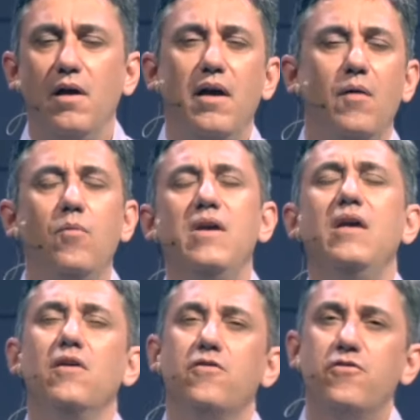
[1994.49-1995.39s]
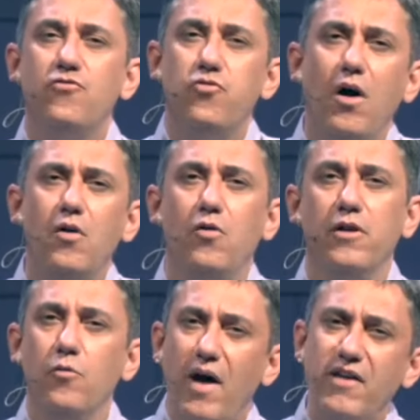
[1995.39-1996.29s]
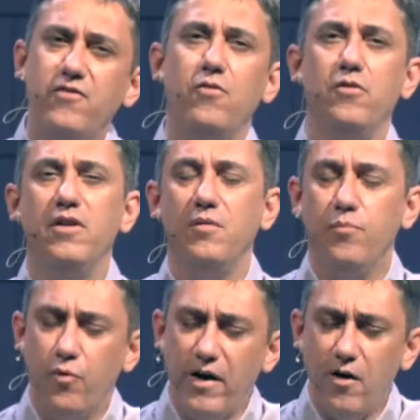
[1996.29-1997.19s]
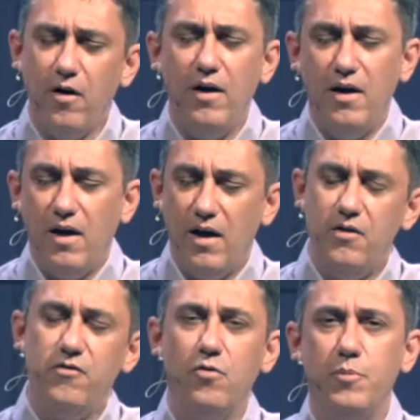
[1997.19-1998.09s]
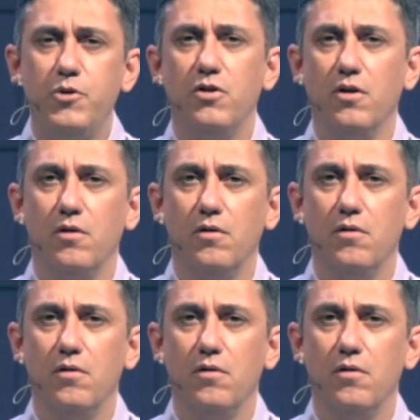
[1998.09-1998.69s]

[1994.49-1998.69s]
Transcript: And we struggled and wrestled in prayer and in scripture.